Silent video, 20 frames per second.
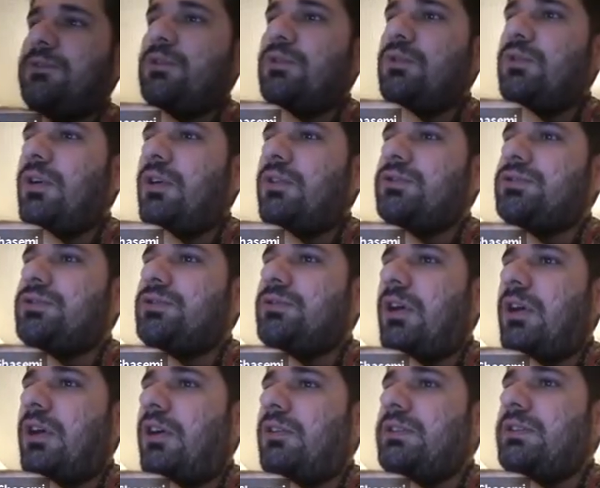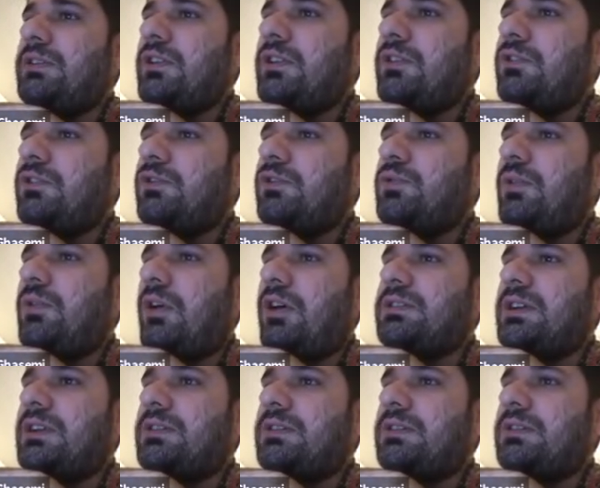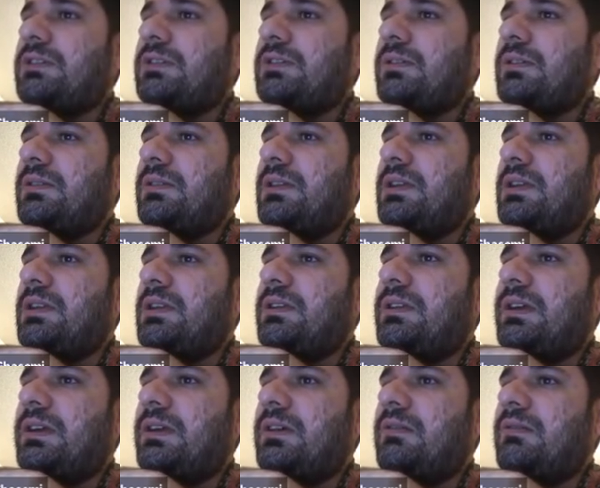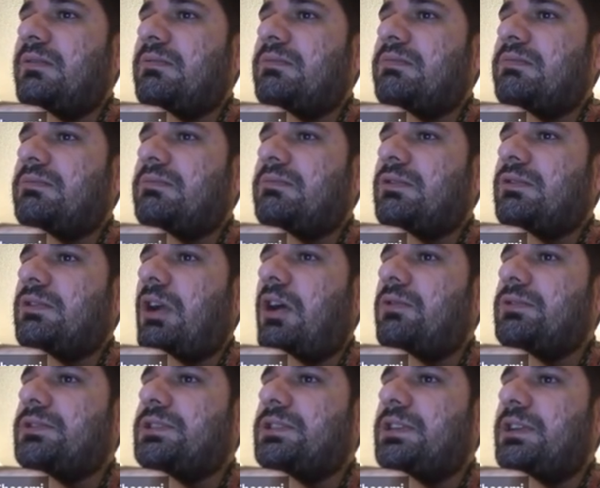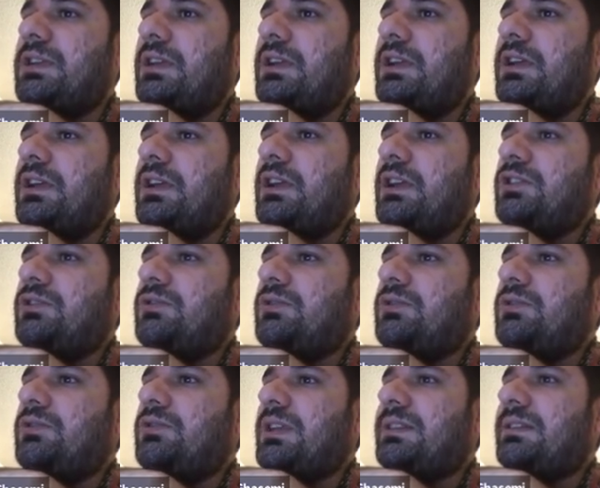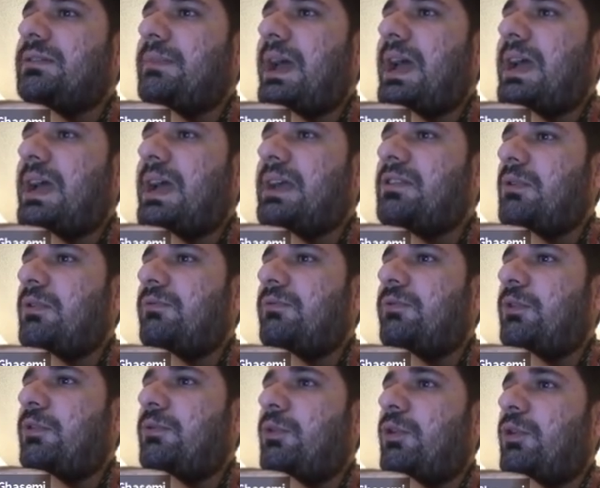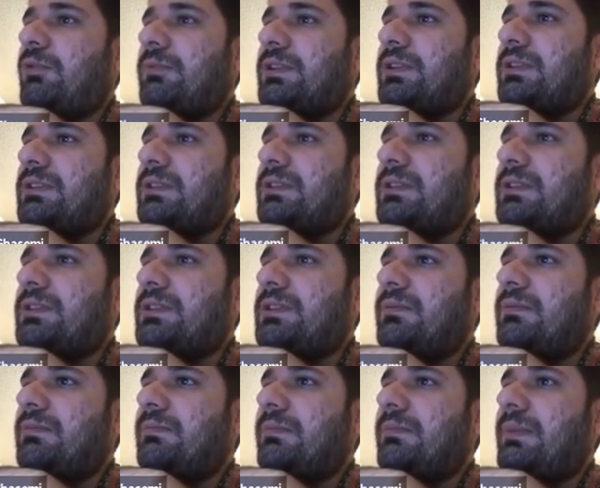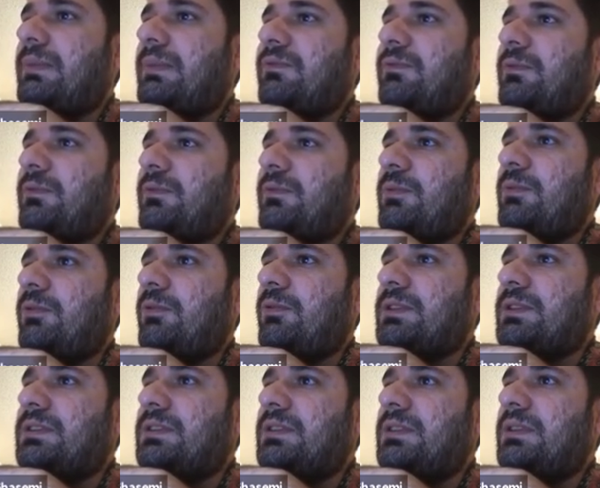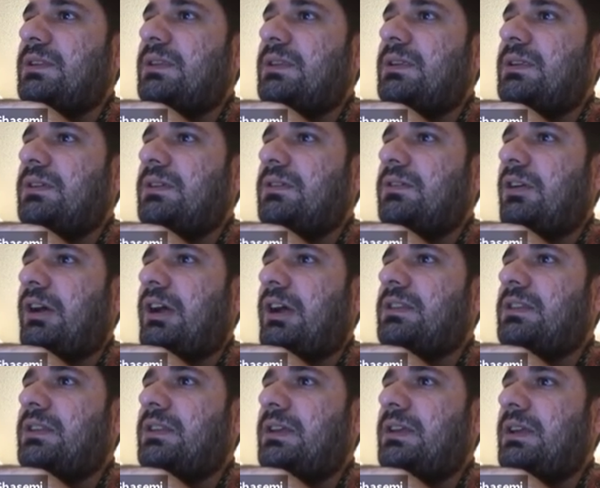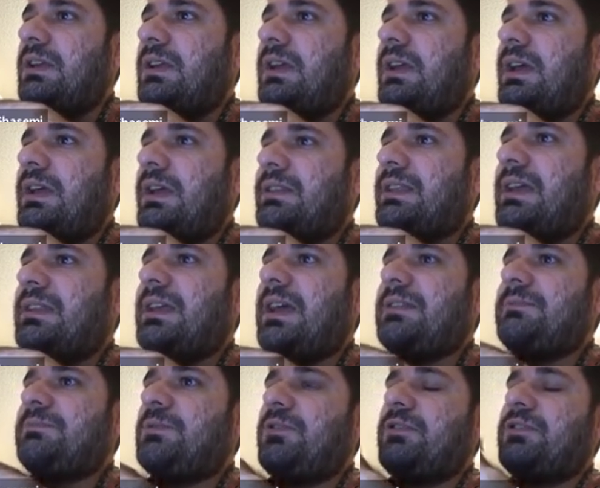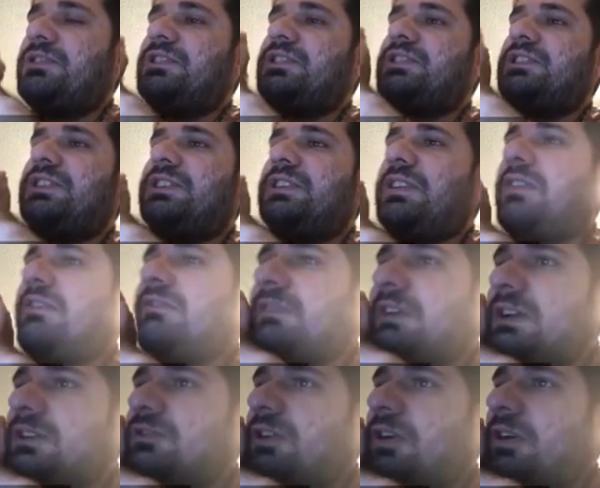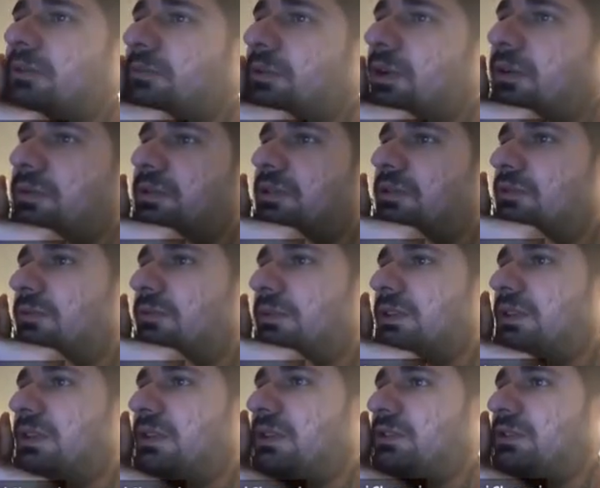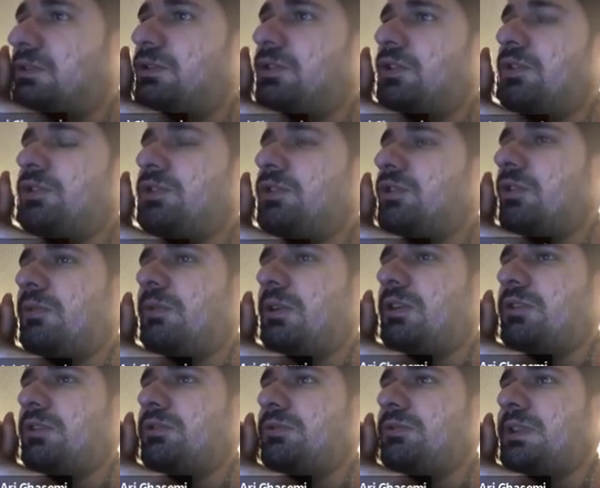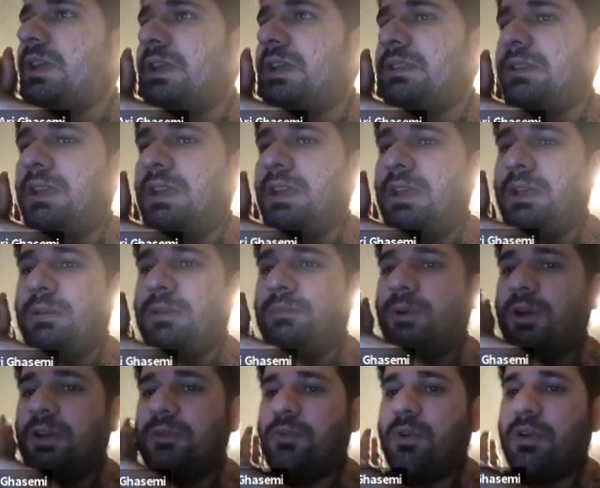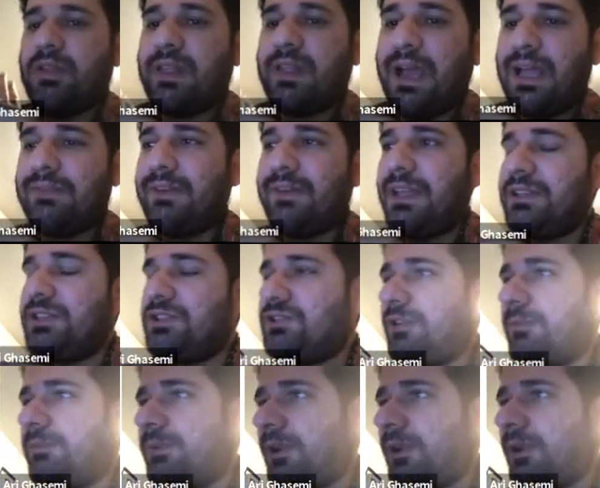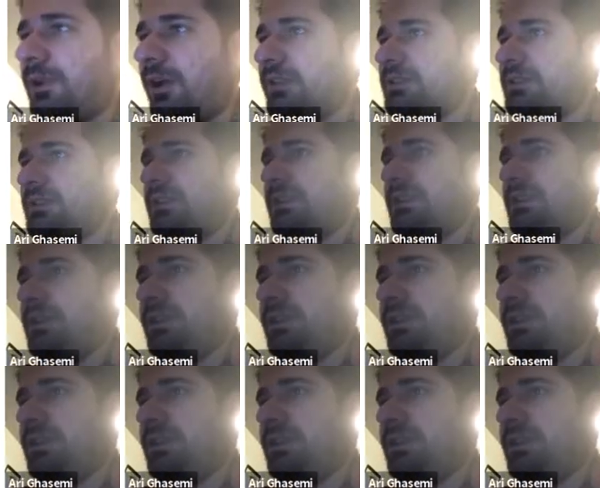to go through all these 200 rows to get the maximum for moment, max for moment, right? And that procedure is very time consuming. You don't want to do that. But what's the advantage of plots?